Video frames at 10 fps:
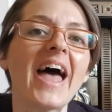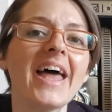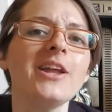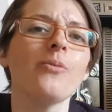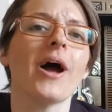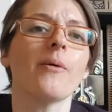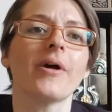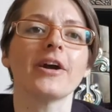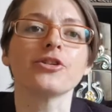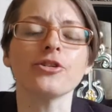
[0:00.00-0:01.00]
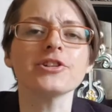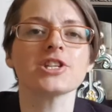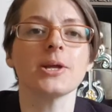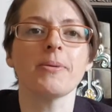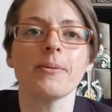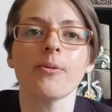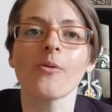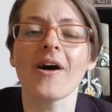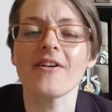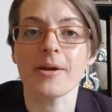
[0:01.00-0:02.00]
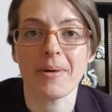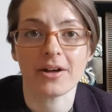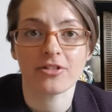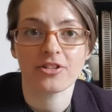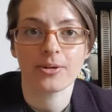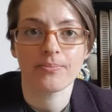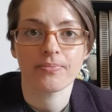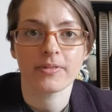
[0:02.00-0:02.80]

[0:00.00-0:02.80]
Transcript: anywhere where I don't see people wearing a mask.